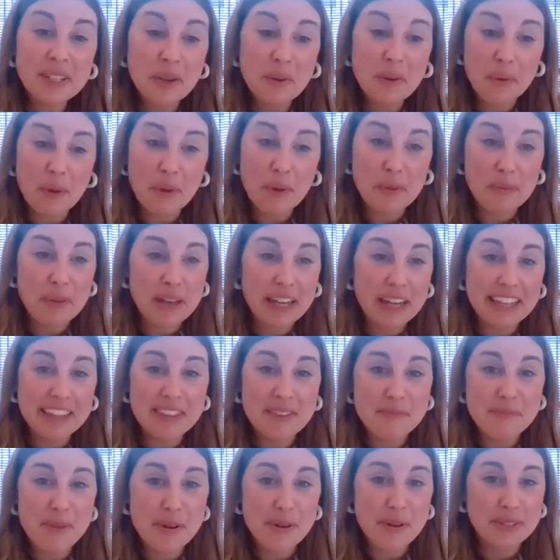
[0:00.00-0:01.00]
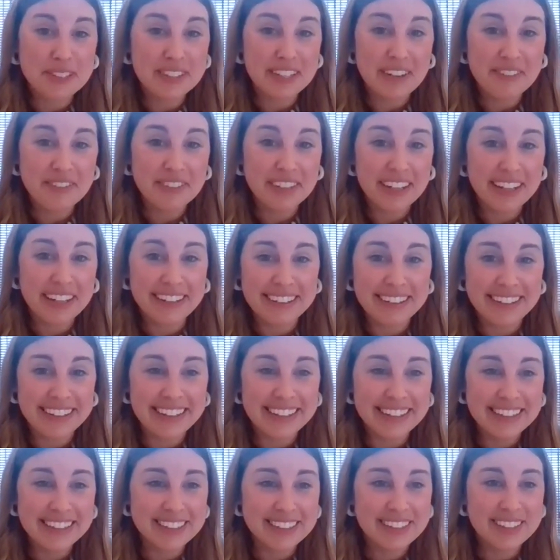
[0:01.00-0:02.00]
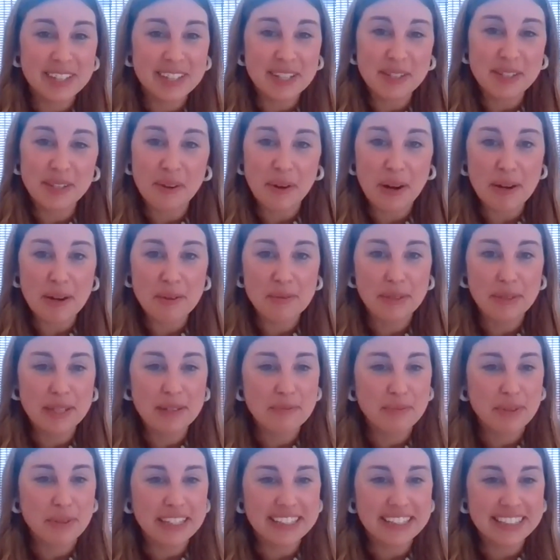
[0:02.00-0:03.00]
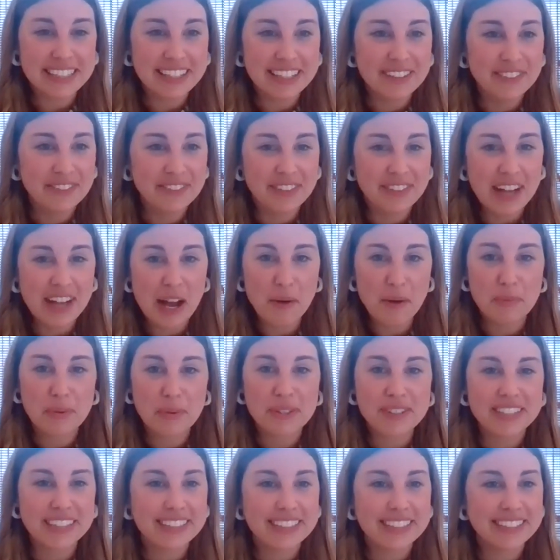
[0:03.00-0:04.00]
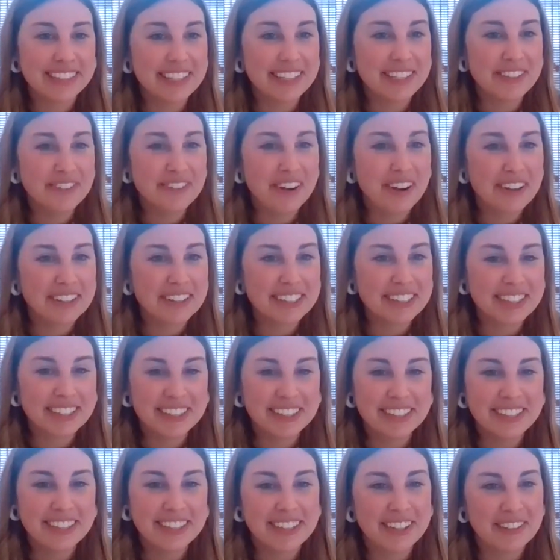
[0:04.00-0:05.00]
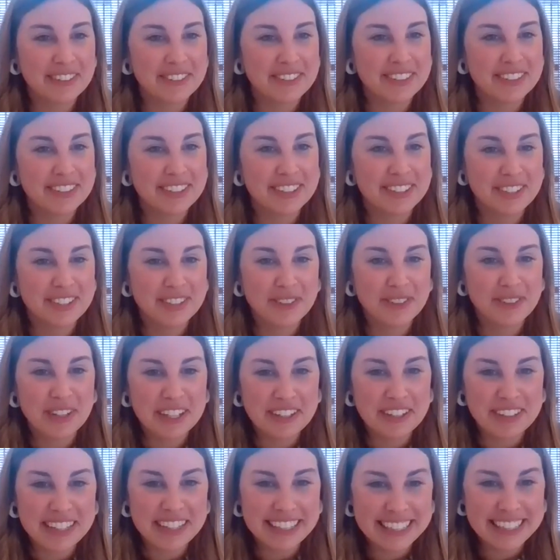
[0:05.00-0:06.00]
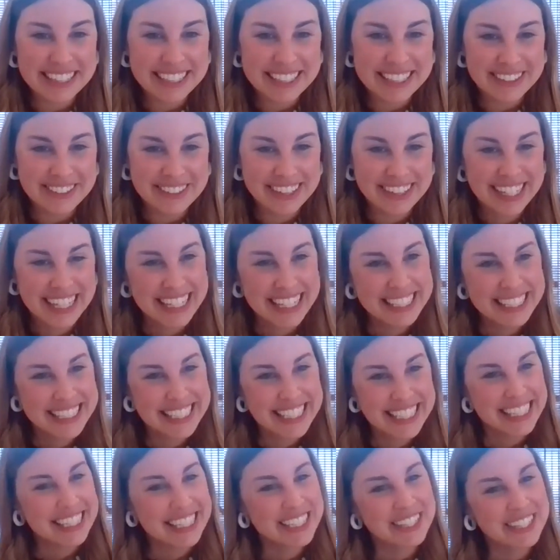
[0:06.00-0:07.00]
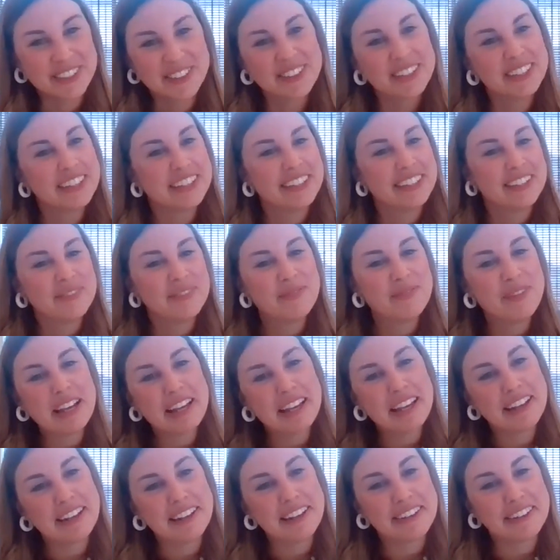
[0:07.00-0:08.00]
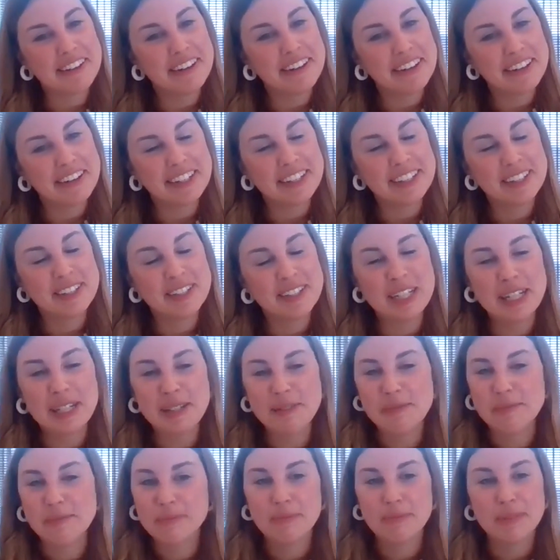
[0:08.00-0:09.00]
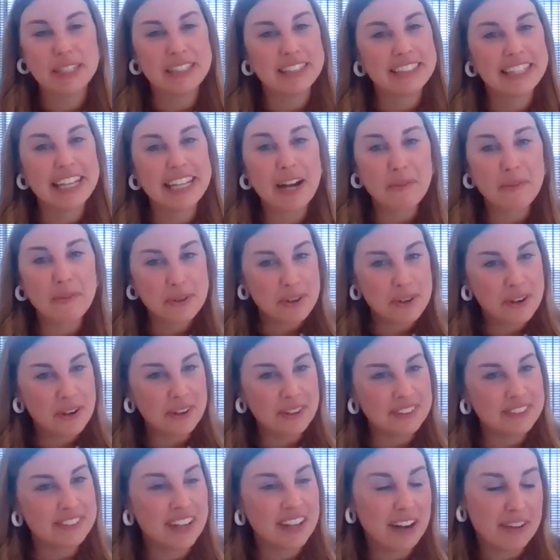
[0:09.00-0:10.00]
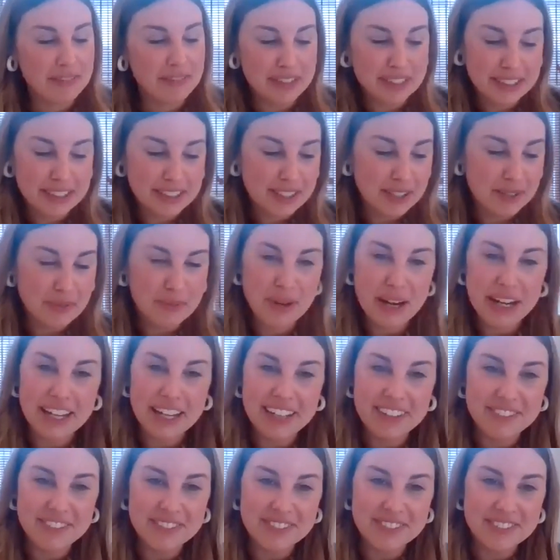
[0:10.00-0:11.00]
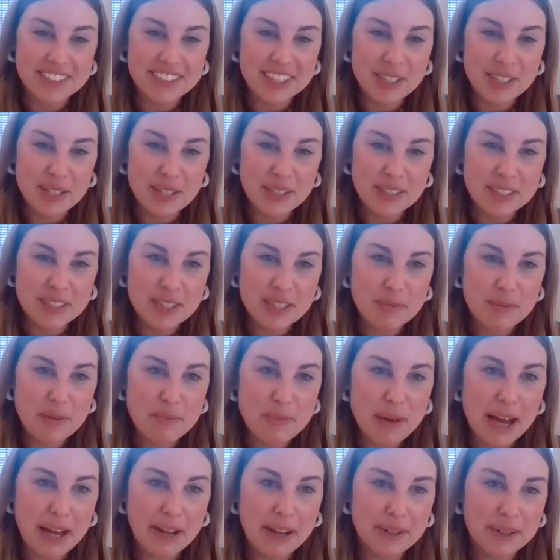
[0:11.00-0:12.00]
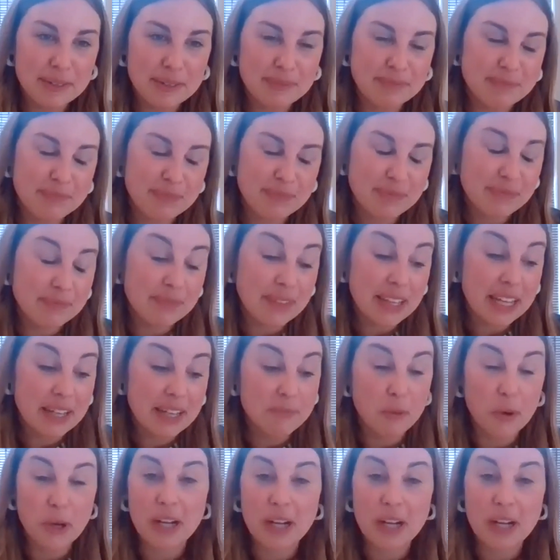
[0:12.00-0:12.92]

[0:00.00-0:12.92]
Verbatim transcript: like you're both making the most of it. It is incredibly impressive how persistent you are to, you know, do what you need to do to continue making your art. Um, but yeah, we're all obviously ready to, to be back in